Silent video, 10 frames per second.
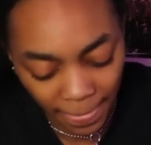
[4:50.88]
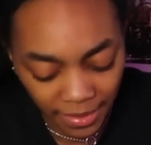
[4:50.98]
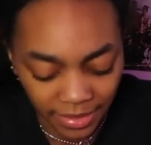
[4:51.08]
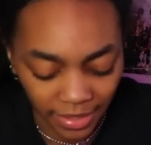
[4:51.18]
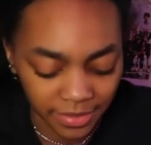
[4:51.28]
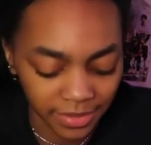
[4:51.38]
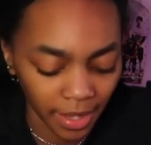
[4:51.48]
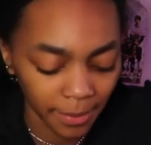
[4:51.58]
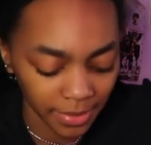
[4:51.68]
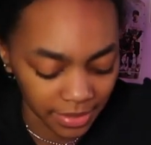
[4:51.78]
The next
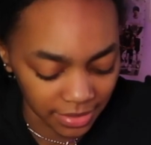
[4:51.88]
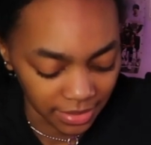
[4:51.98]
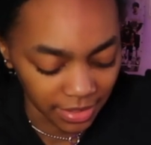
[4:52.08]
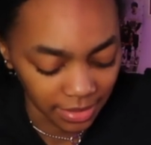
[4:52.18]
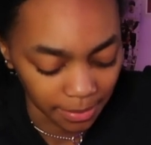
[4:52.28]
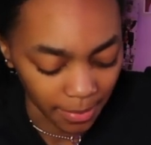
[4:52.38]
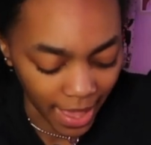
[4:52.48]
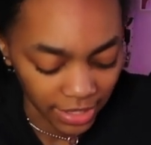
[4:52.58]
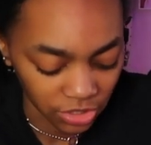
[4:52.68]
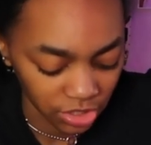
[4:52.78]
top is the
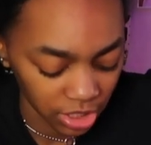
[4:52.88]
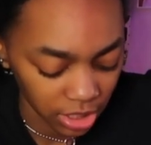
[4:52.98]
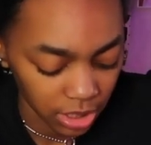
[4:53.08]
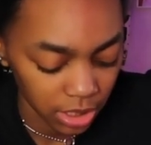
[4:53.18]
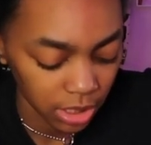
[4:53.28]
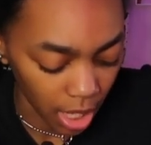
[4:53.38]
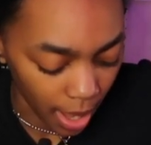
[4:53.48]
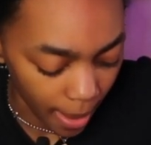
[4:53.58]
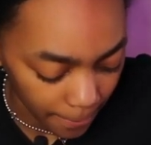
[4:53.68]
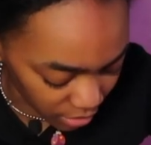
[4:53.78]
matching
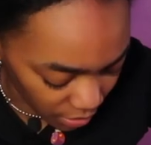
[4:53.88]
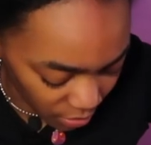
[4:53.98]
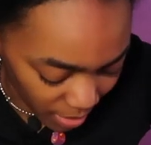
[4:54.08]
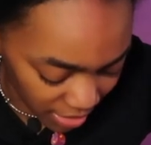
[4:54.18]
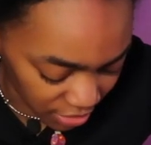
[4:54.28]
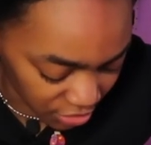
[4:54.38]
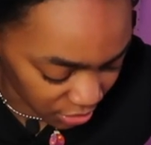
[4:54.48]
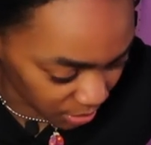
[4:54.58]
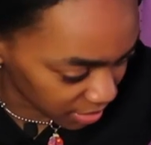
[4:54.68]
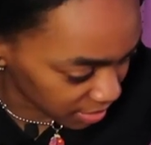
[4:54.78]
top, which I don't know why I didn't
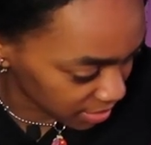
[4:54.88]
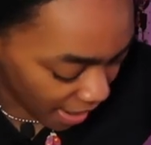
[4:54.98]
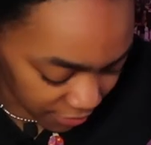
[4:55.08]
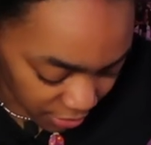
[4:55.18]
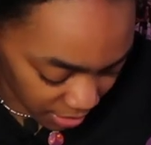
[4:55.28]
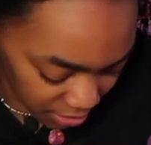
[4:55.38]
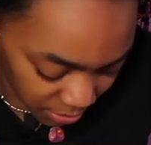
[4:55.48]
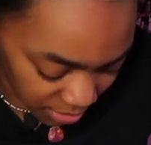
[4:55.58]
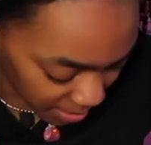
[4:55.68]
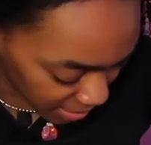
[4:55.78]
show this after I showed the